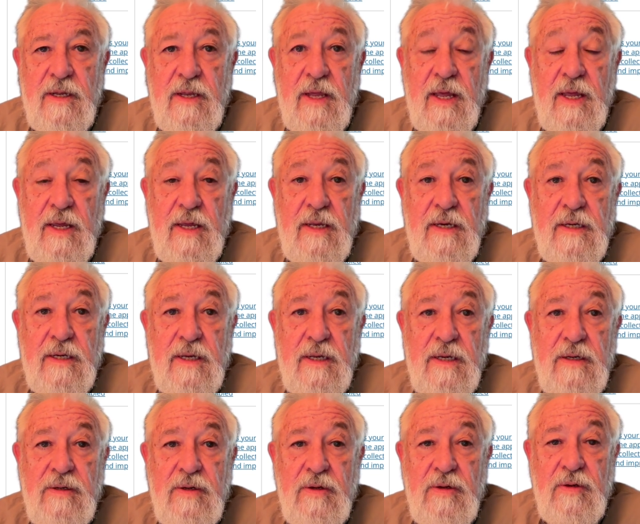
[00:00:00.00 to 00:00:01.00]
8,
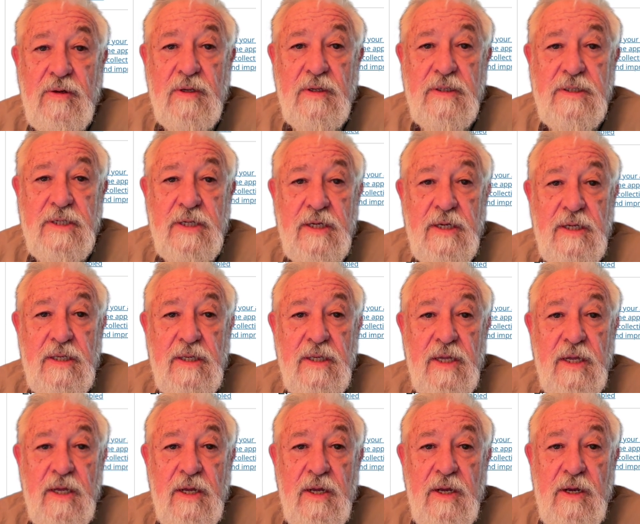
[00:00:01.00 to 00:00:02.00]
and you can see
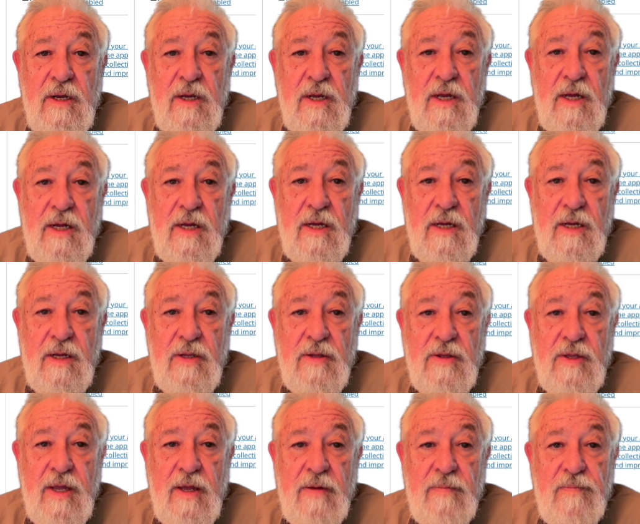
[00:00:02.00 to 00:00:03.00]

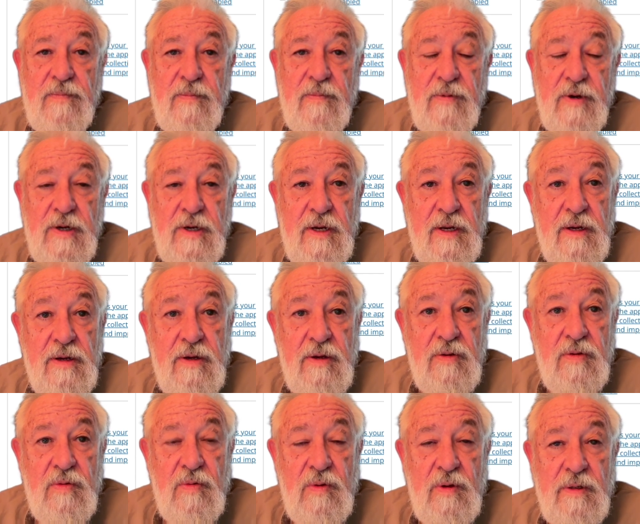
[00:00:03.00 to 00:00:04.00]
that
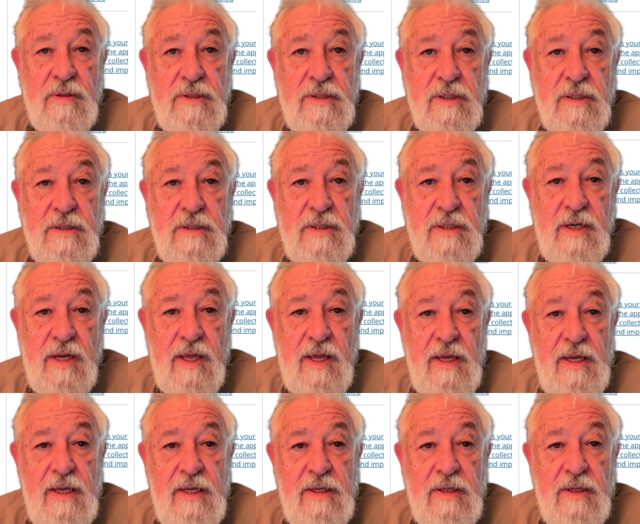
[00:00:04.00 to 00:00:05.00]
particularly the one 6 and
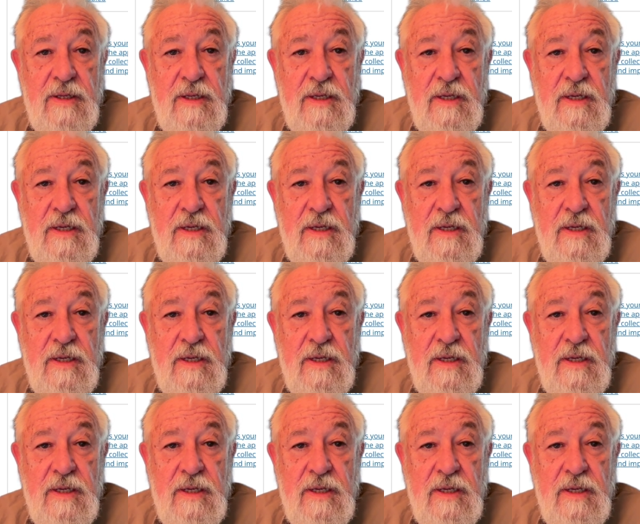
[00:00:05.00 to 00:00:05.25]
8,